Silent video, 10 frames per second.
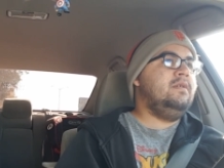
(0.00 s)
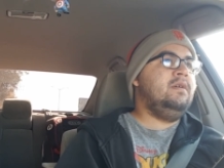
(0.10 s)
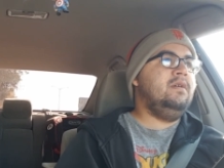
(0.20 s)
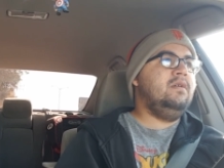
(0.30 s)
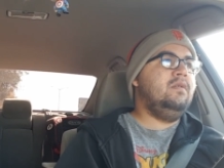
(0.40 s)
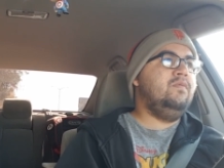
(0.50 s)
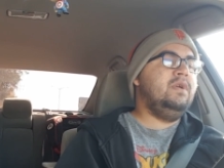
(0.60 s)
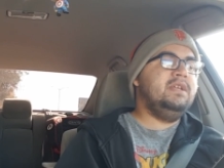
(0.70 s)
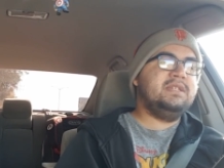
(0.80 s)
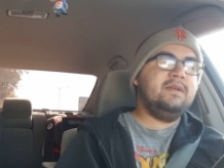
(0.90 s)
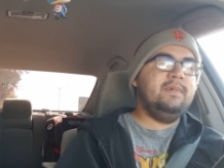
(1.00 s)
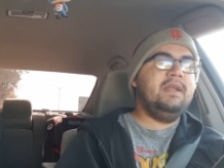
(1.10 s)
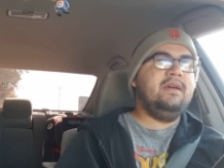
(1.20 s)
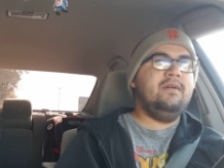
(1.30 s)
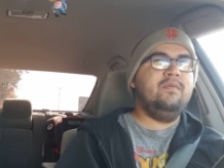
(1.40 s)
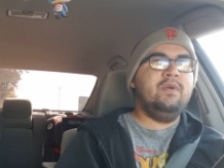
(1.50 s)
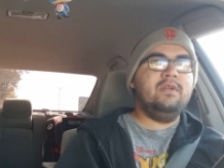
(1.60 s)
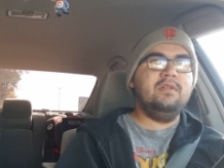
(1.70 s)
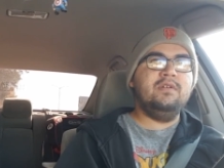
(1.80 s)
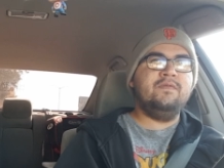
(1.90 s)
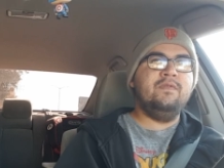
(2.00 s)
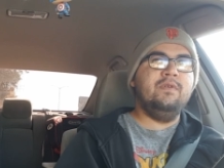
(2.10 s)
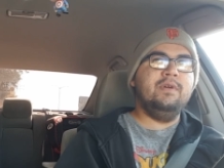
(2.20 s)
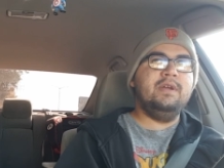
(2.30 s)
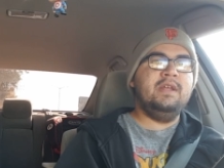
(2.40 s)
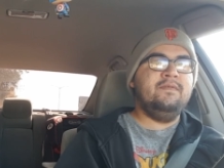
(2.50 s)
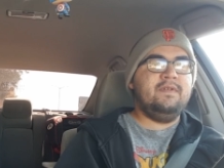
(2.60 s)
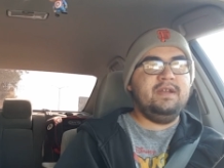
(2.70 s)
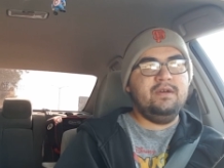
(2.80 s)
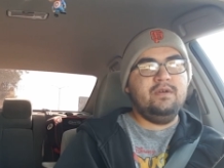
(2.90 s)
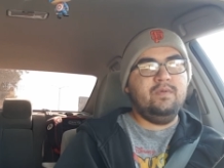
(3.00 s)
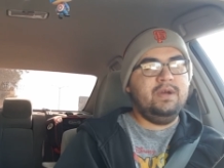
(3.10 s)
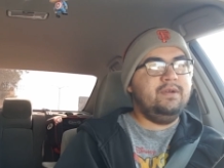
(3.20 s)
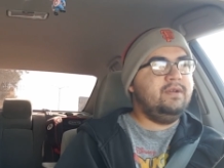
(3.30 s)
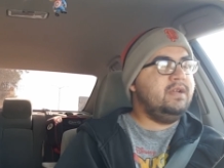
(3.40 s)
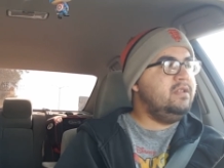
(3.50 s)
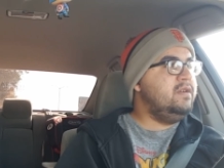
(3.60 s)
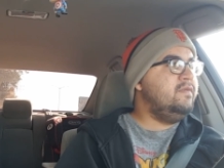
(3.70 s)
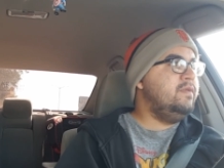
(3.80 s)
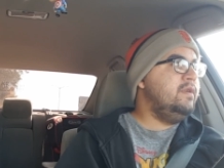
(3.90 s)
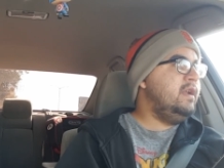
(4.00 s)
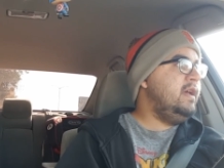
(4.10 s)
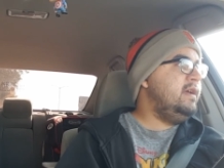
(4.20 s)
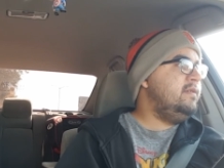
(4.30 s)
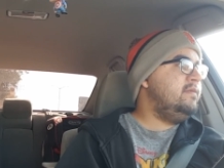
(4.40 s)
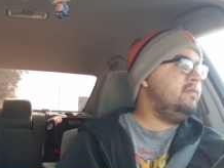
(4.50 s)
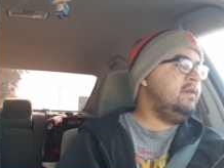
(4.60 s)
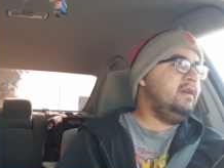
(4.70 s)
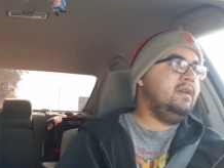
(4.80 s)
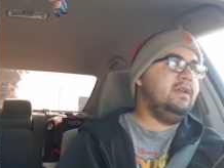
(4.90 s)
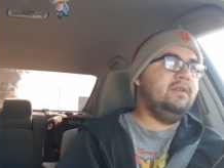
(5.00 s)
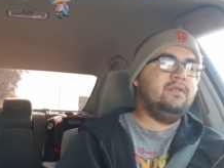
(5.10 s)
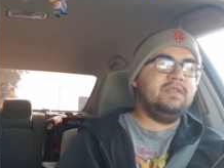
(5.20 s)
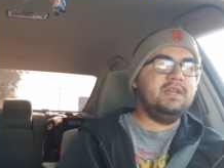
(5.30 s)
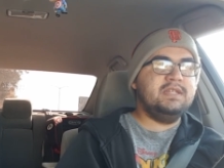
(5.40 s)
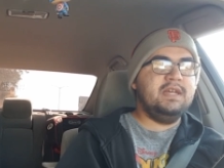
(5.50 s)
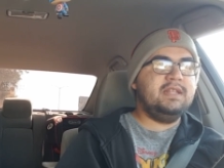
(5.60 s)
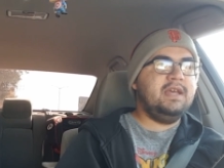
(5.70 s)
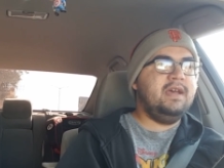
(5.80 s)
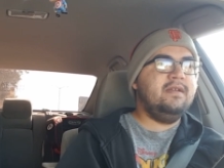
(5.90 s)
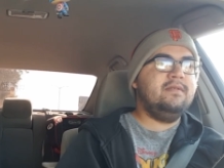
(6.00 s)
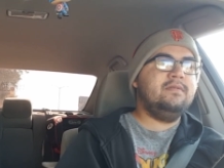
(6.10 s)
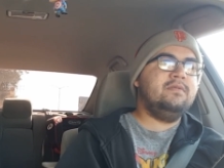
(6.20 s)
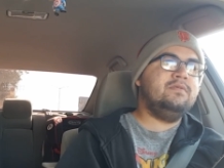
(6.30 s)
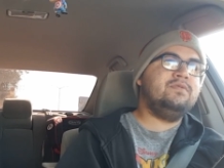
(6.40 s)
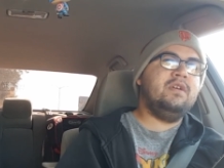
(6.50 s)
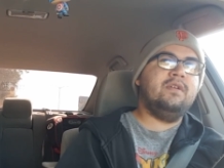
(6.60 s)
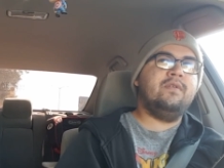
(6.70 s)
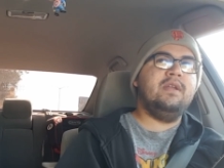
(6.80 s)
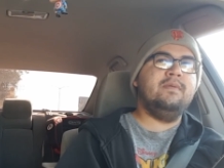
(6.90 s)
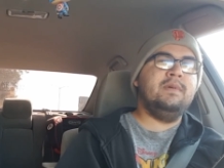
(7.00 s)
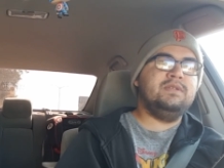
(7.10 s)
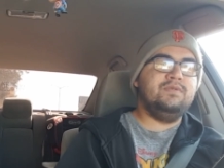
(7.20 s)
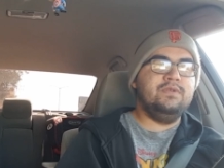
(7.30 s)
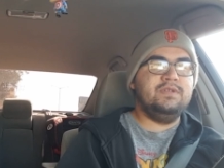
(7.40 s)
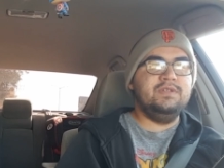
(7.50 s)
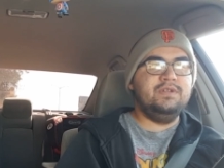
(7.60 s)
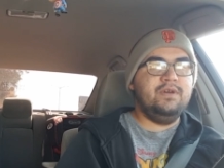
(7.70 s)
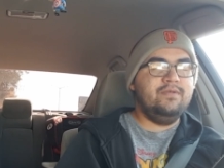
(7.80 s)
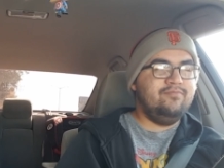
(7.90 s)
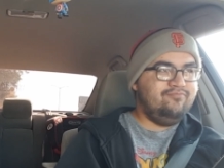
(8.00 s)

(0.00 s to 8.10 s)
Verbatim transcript: uh, when it's coming out, where to look for it, if I know where you can look for it at, and you know things like that. Try to credit my sources, you know.